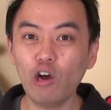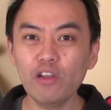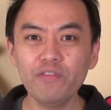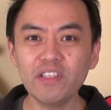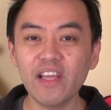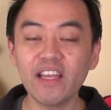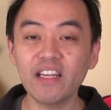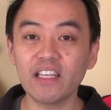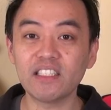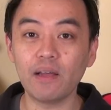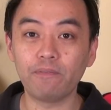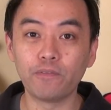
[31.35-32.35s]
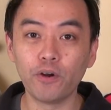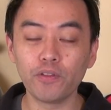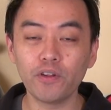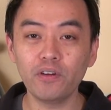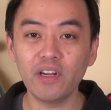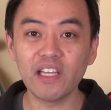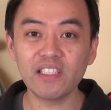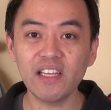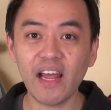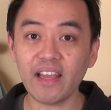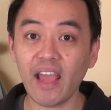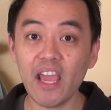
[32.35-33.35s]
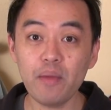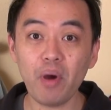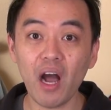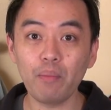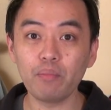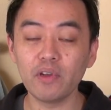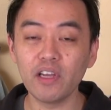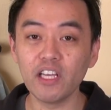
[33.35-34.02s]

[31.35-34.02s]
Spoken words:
I'll even take it a step further and say that K-pop